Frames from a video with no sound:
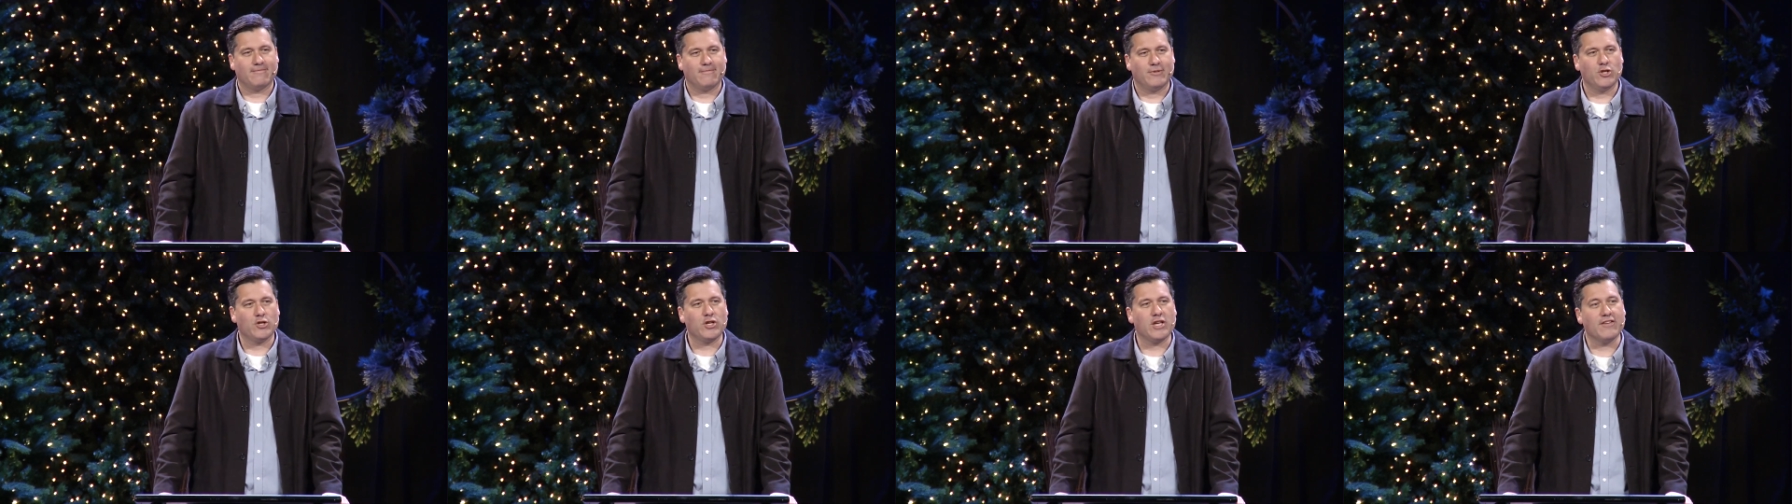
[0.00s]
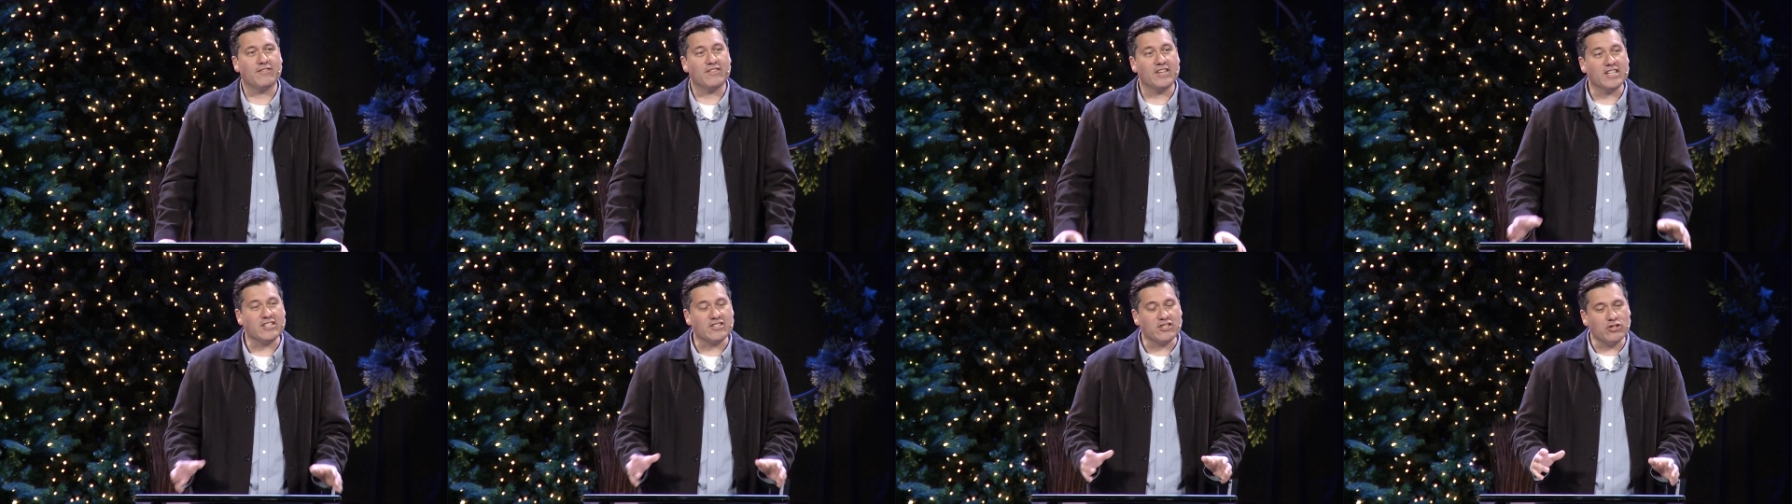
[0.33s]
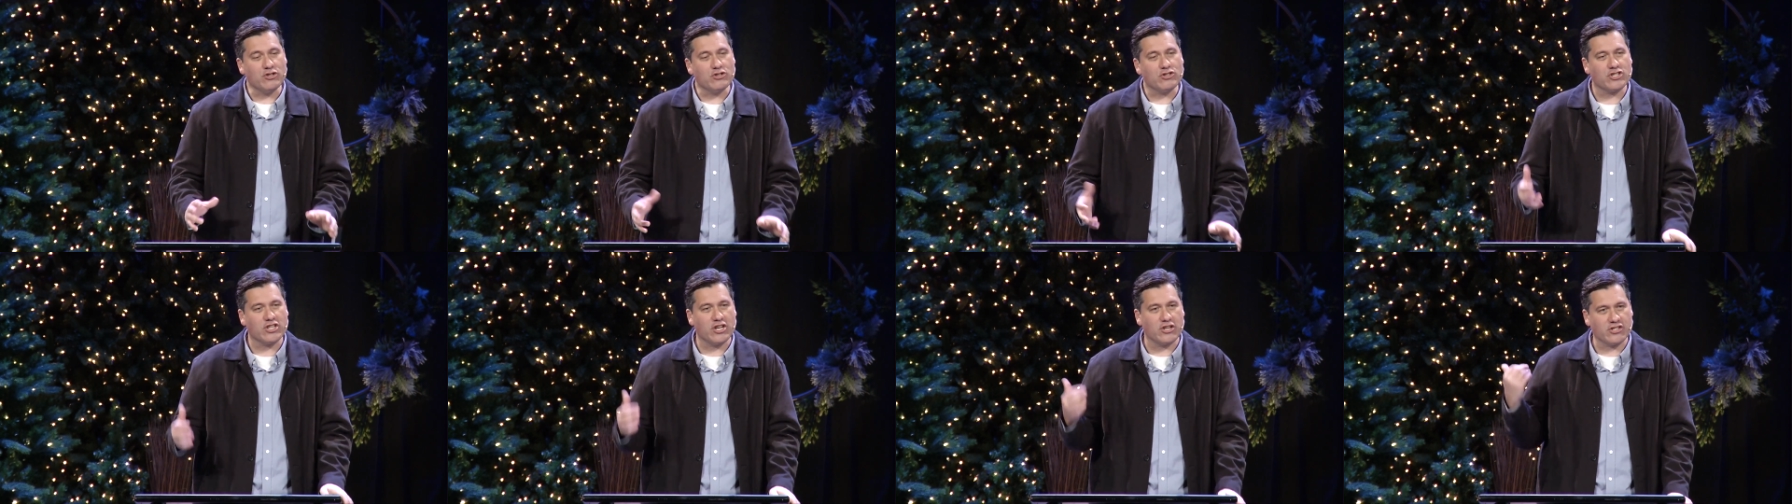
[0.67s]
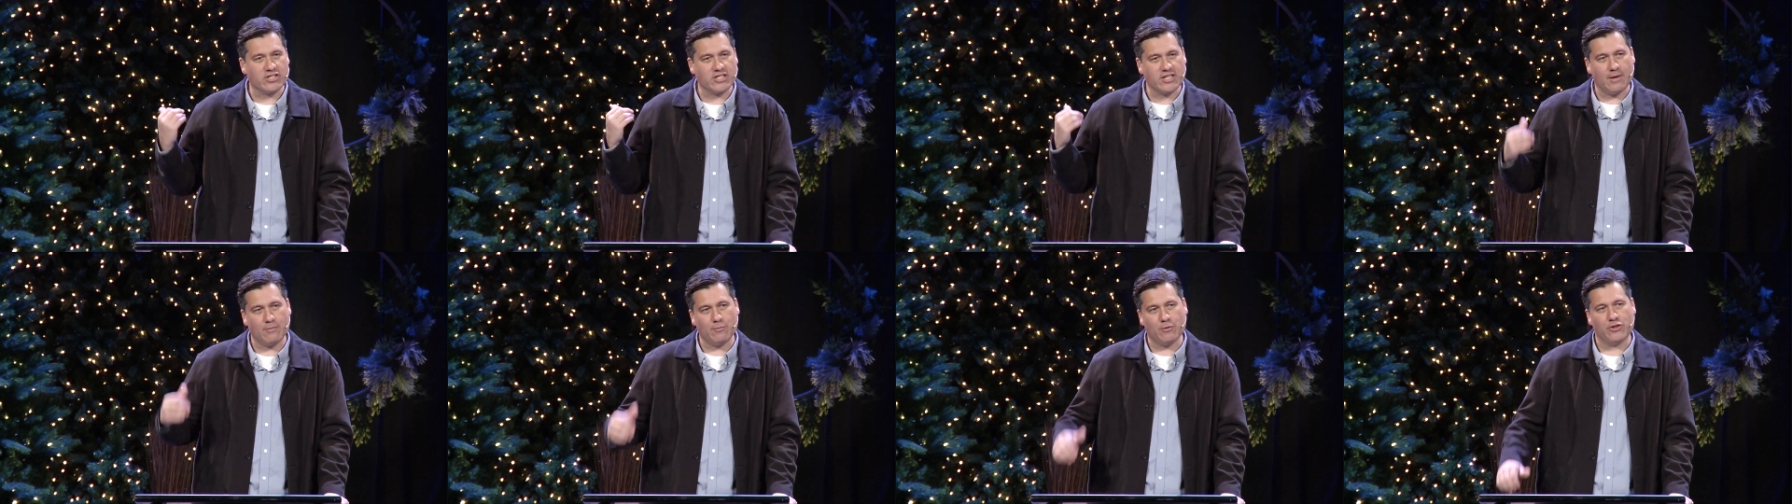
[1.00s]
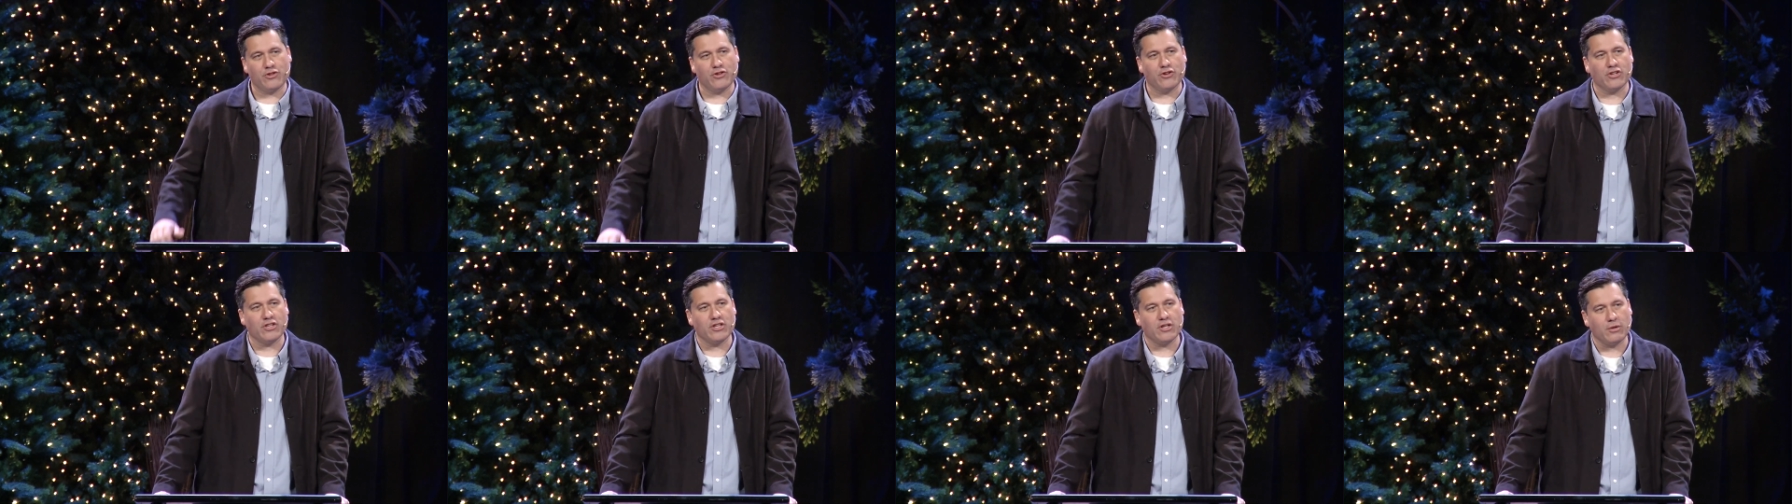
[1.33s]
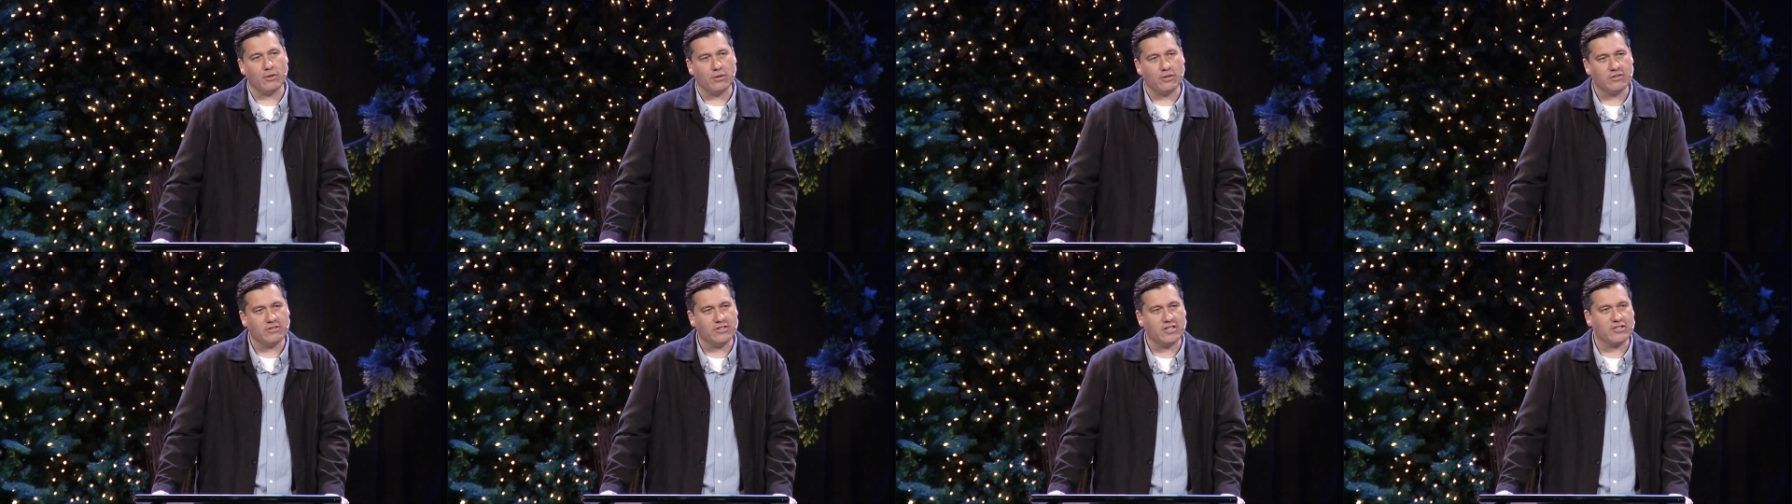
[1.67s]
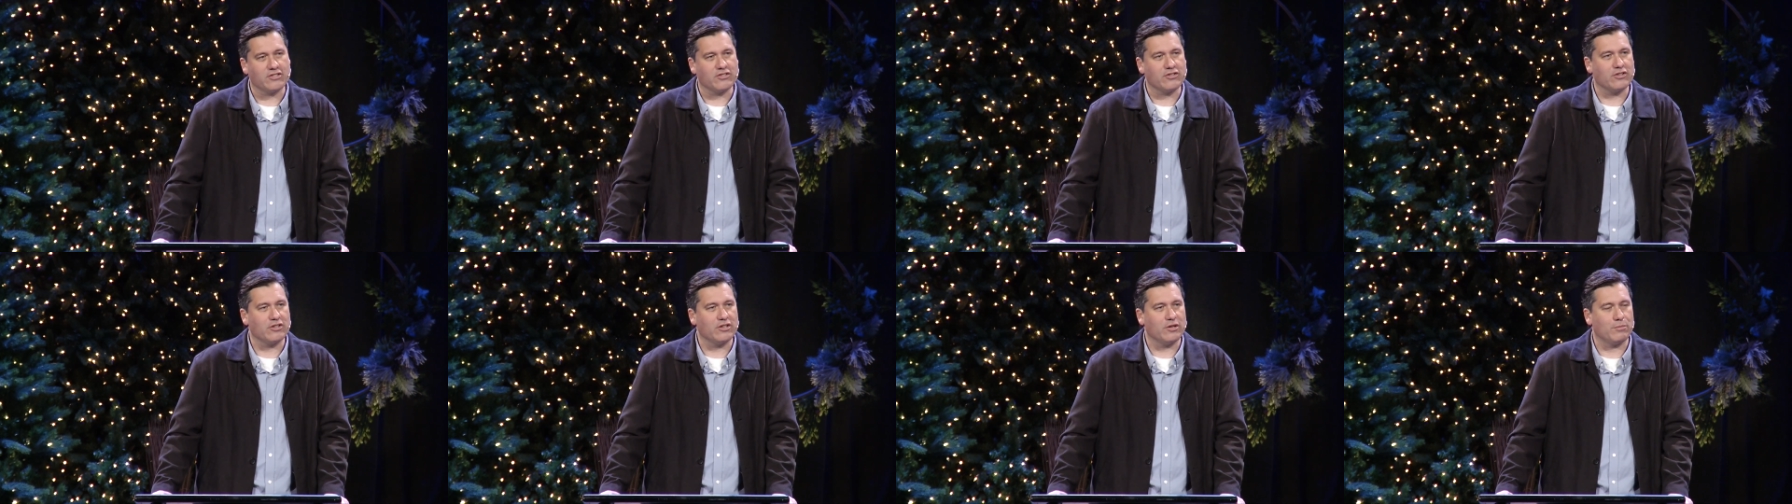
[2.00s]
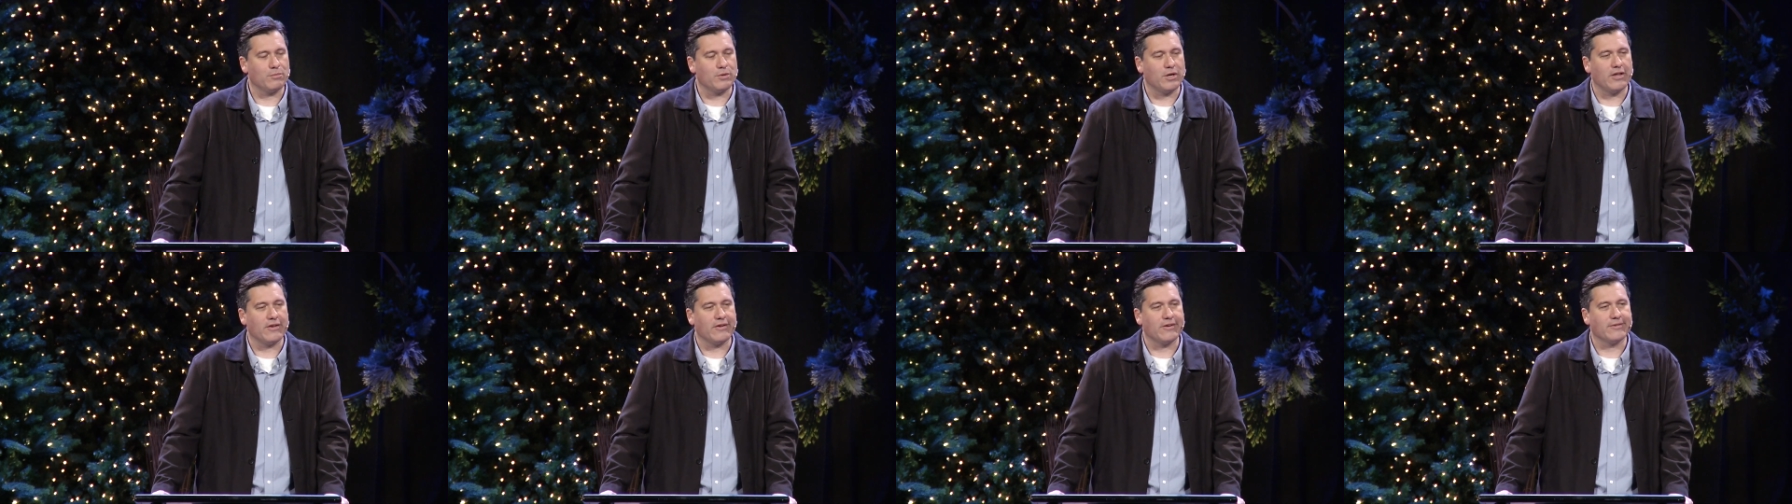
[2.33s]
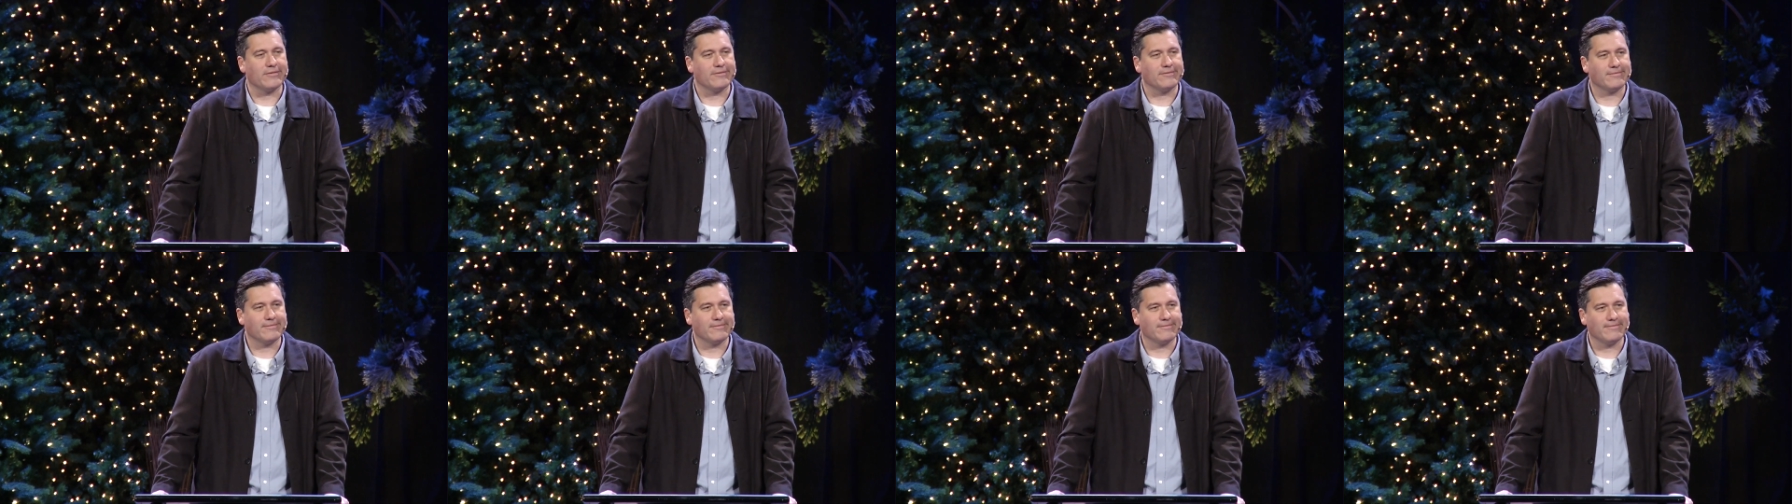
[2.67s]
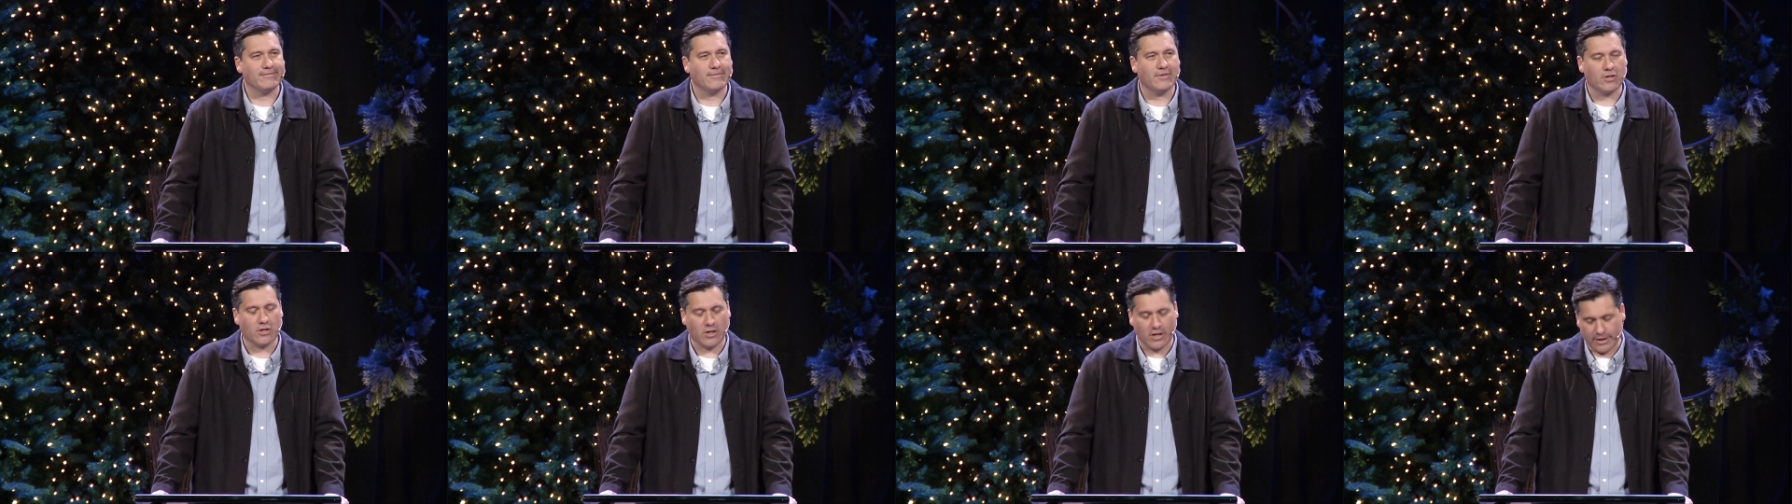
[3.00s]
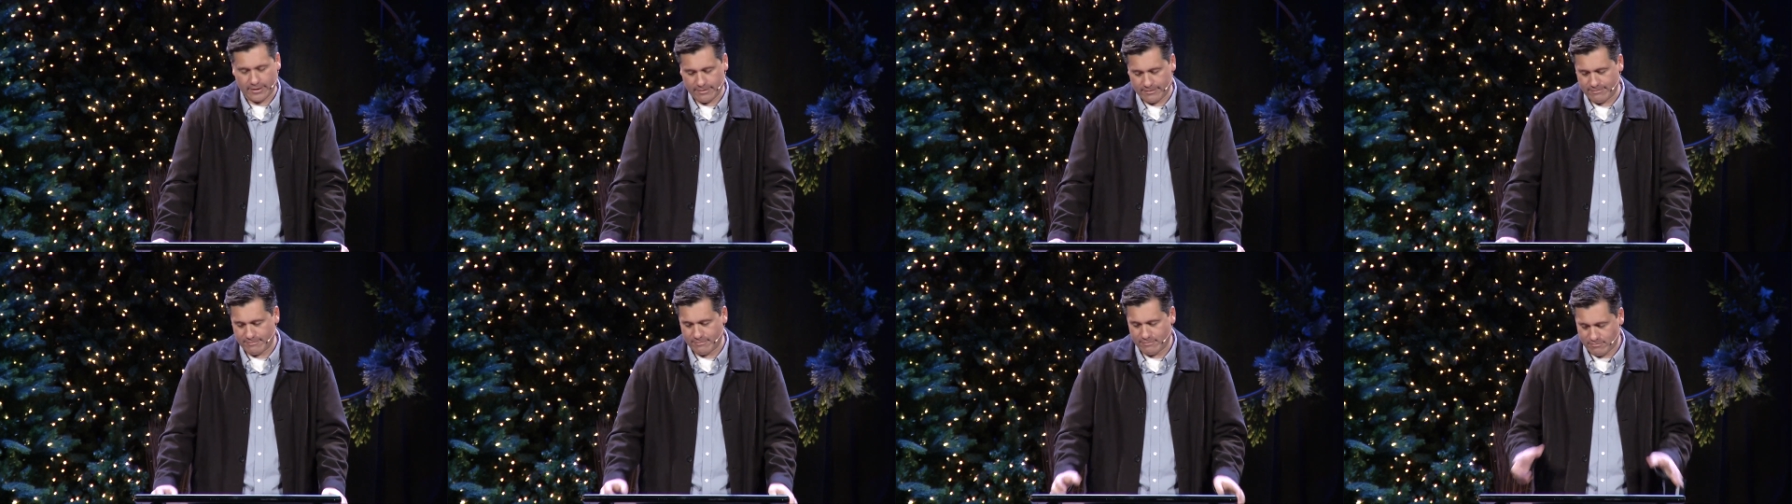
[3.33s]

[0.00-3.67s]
You give these and you share some with your little sister, little brother. Okay.